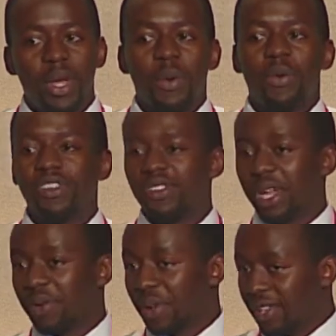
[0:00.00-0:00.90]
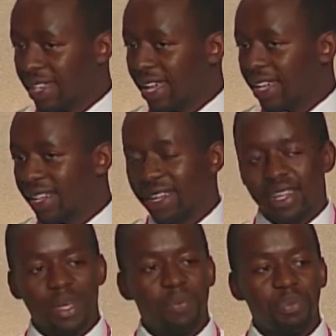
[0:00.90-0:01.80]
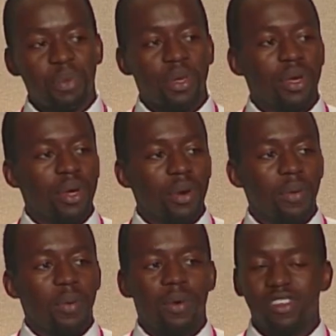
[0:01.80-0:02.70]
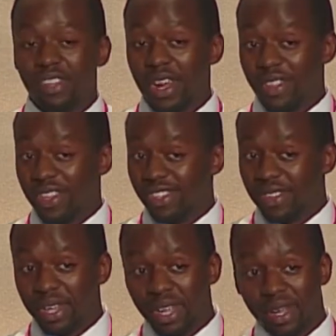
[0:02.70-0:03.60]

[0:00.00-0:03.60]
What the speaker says: What does the hero look like? What is their ethnicity?